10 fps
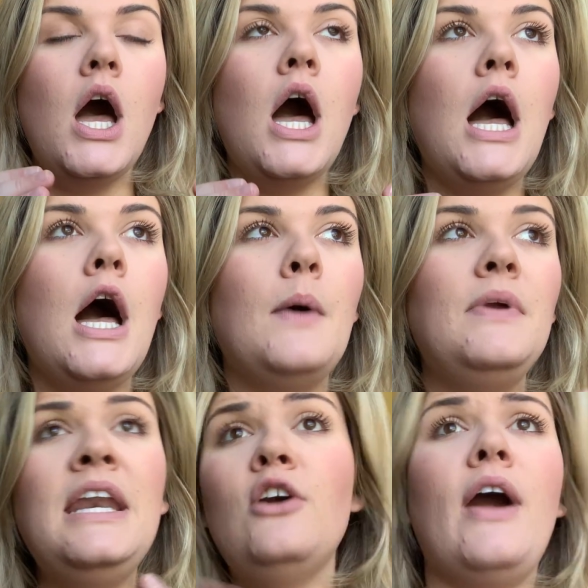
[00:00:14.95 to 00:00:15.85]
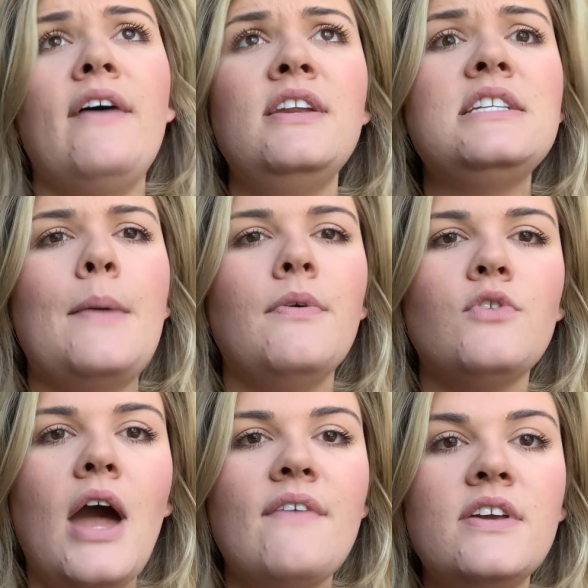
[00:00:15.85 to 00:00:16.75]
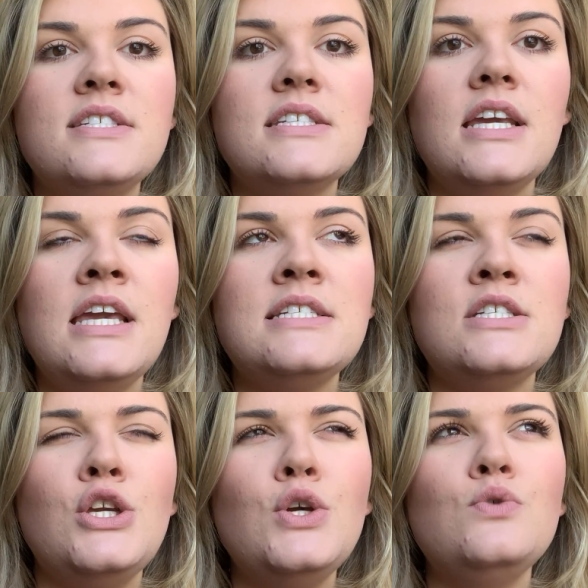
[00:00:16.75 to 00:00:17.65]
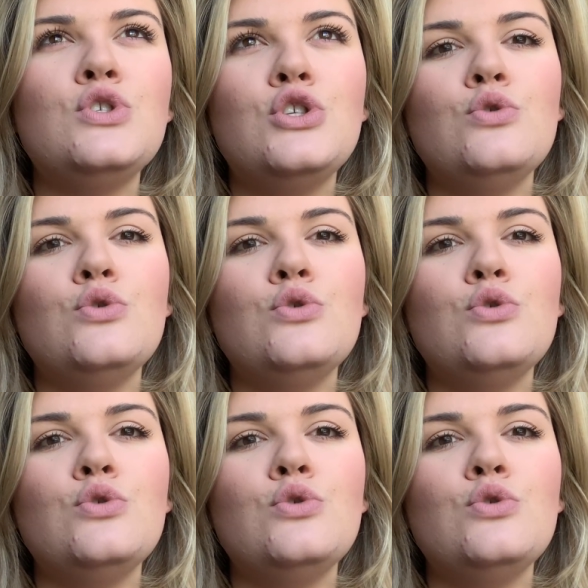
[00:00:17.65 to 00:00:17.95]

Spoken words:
any type of graph is used